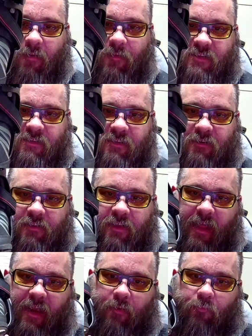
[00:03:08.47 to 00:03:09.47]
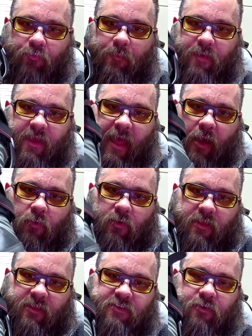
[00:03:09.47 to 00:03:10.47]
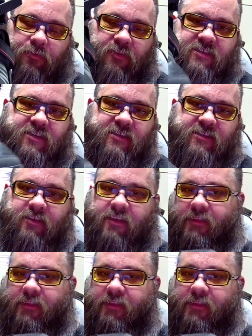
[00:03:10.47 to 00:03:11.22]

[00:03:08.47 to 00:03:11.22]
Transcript: It's literally kind of ripping out. So this doesn't.